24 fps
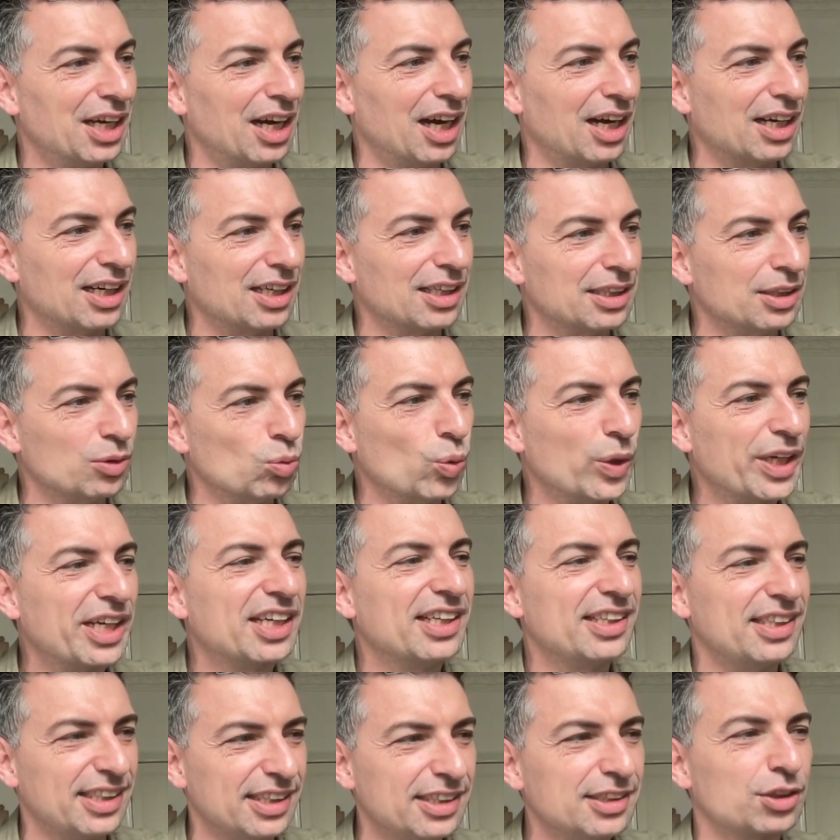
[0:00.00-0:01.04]
Uh, we
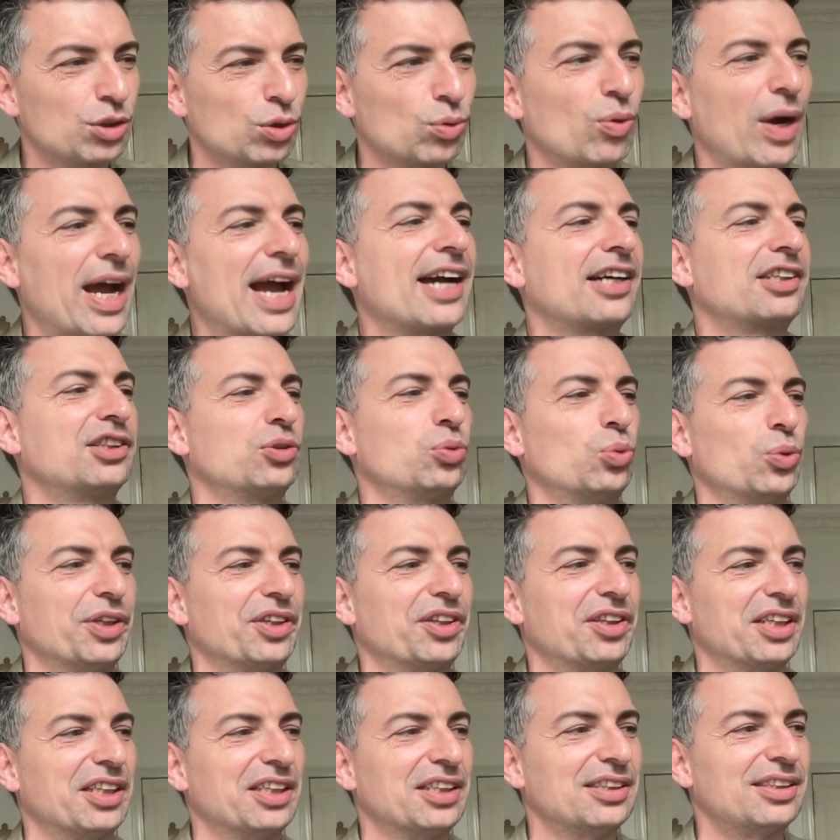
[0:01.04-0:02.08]
can interact
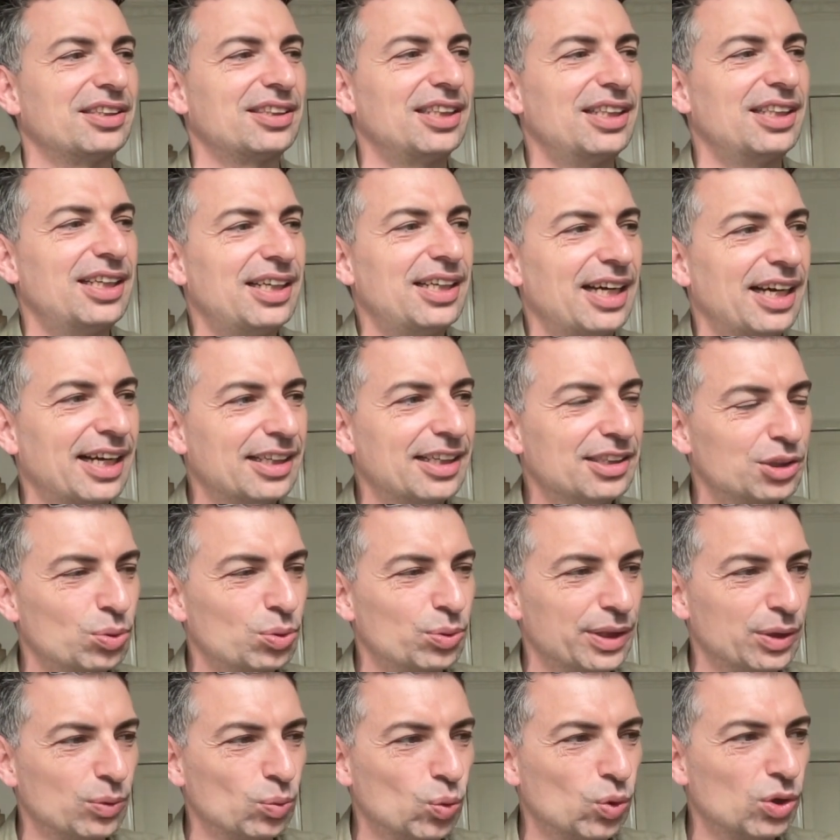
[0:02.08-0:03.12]
with it as
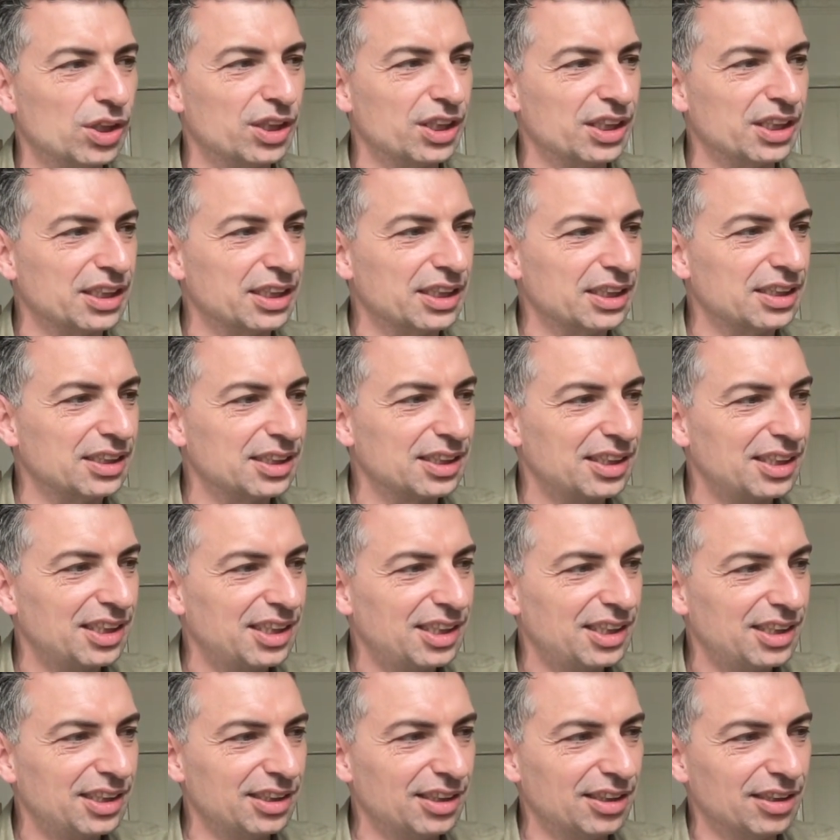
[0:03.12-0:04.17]
we would,
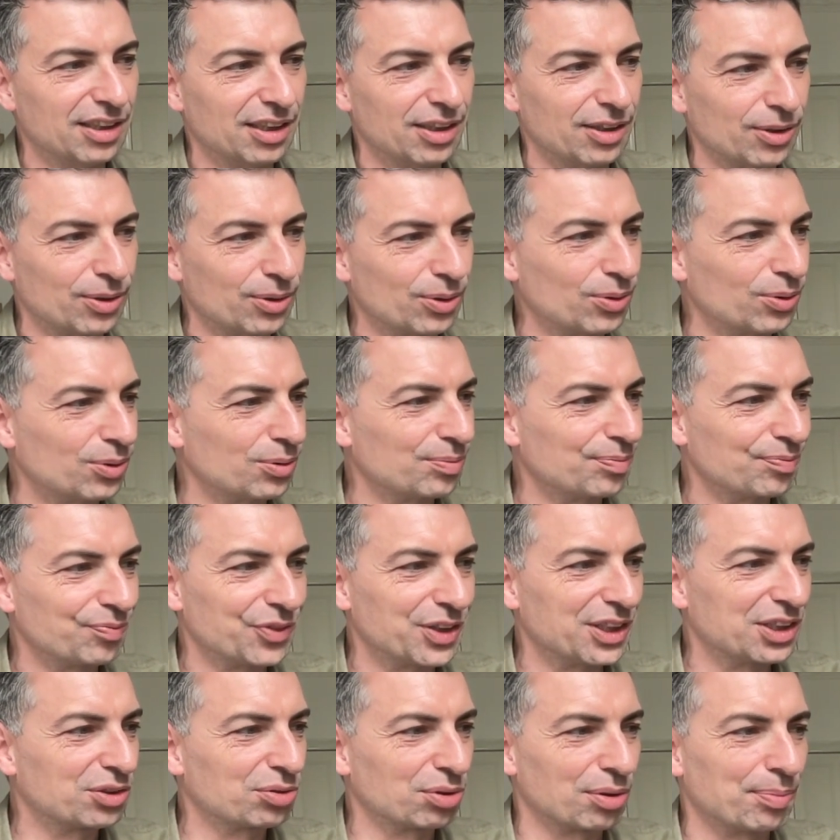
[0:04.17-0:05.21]
you know,
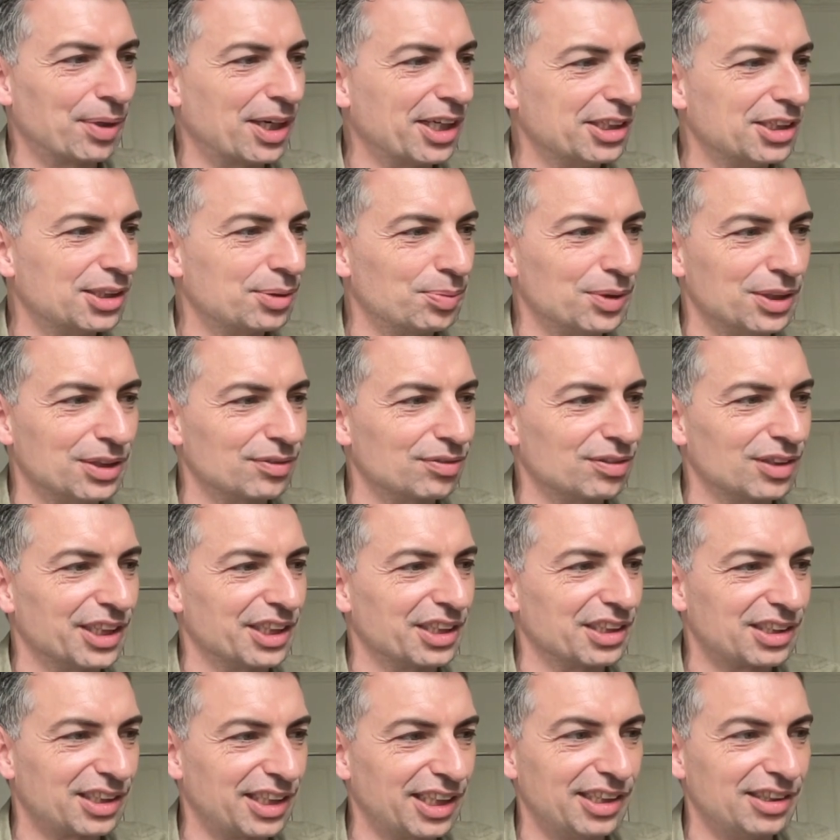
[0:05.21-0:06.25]
this reminds me of
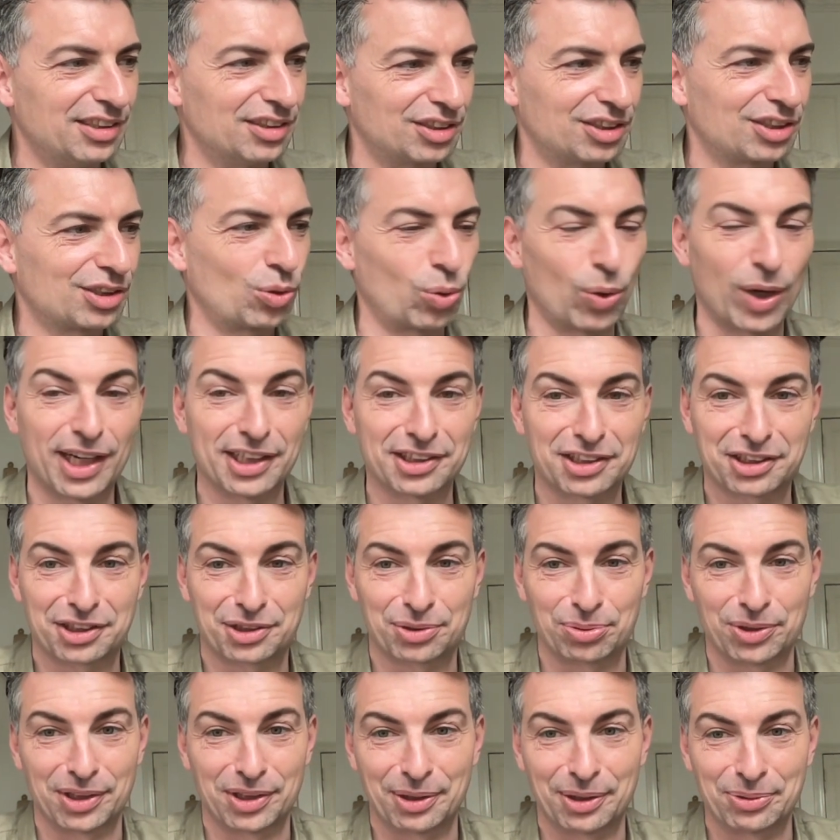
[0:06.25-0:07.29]
like King's
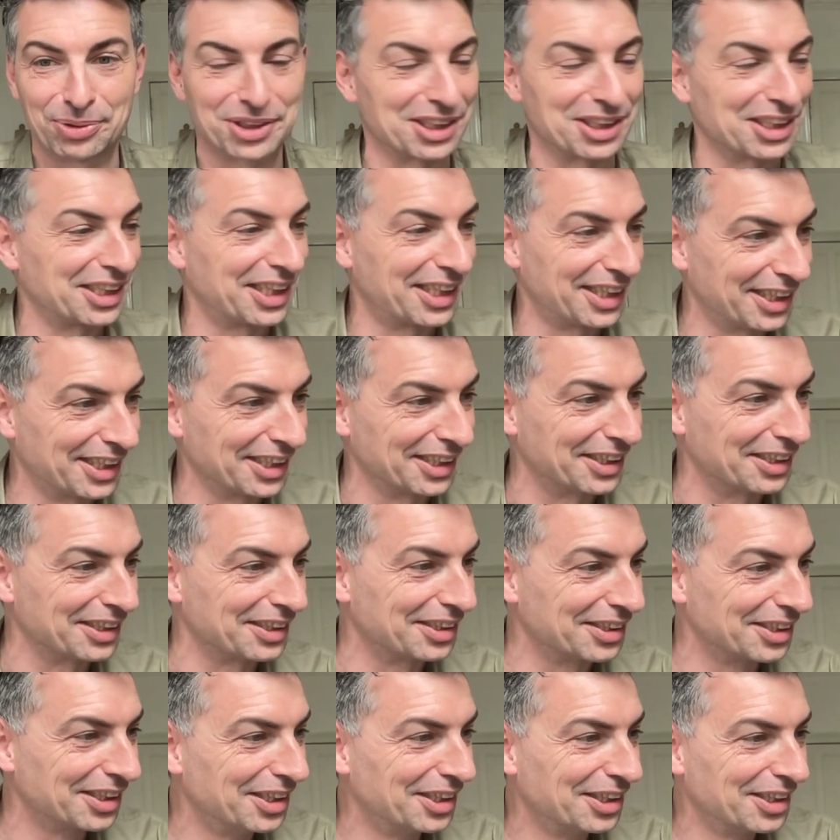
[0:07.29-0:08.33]
Quest when I was a
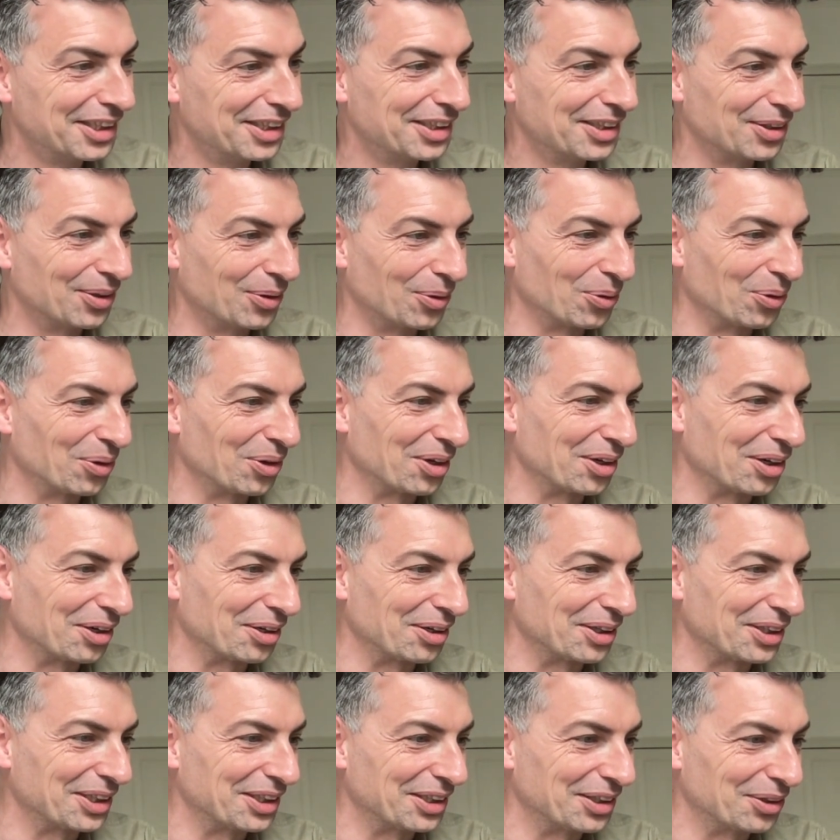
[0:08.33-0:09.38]
kid,
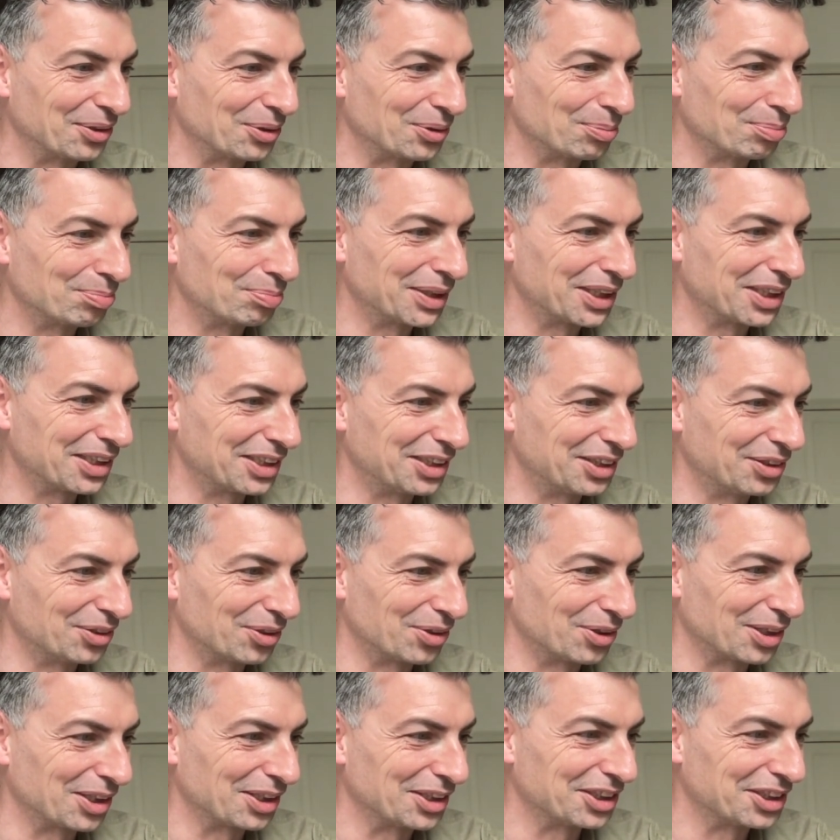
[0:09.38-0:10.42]
or, you know, pick
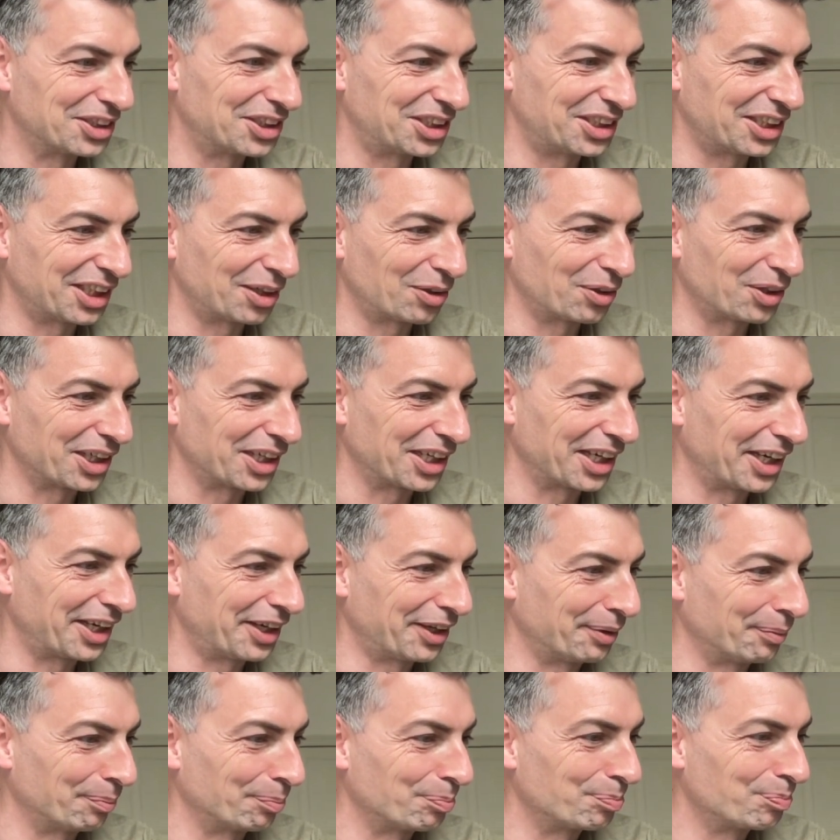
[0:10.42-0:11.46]
your Sierra
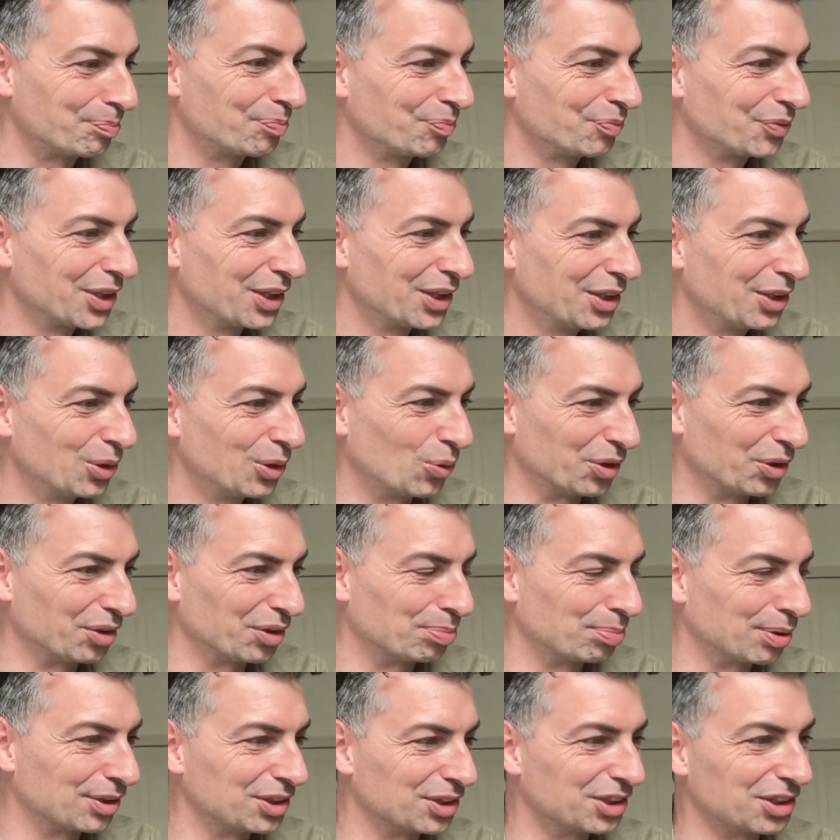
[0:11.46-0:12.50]
game where the
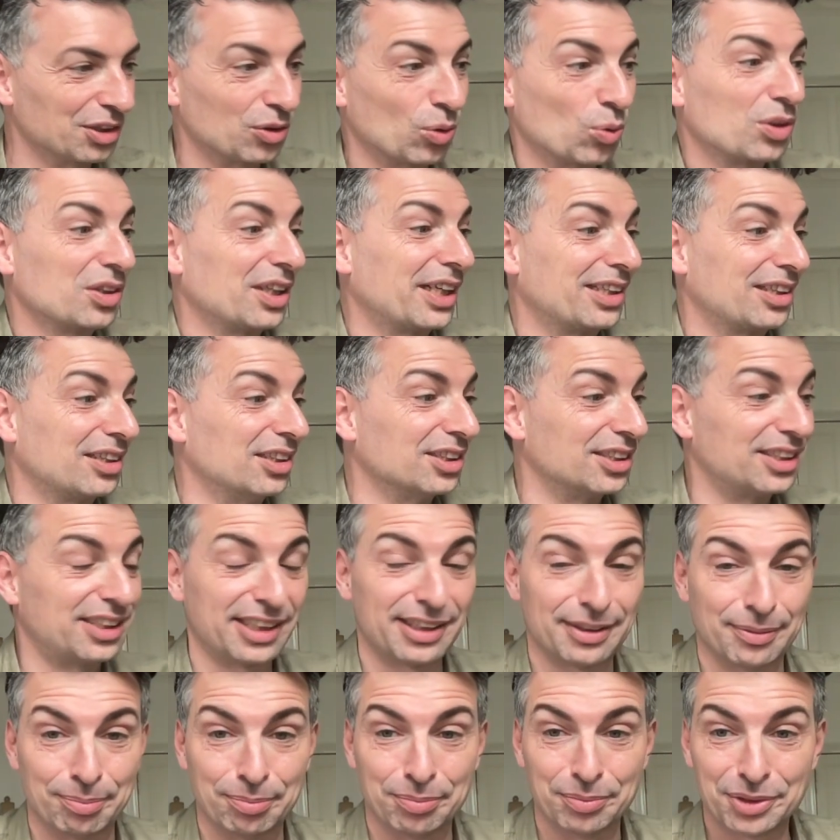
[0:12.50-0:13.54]
person, or like The
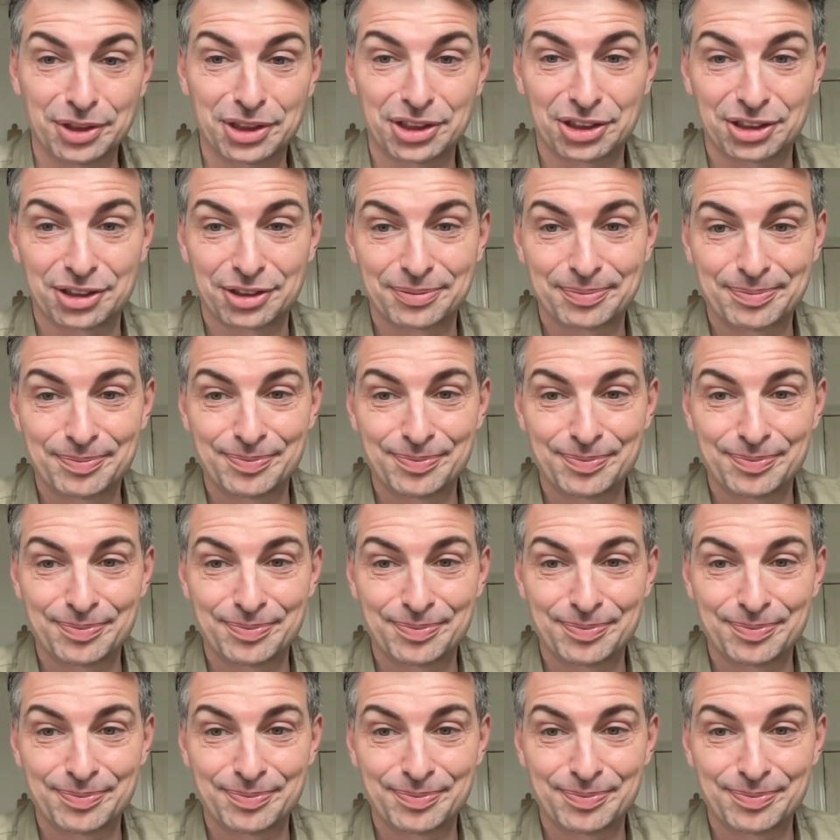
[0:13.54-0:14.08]
Sims,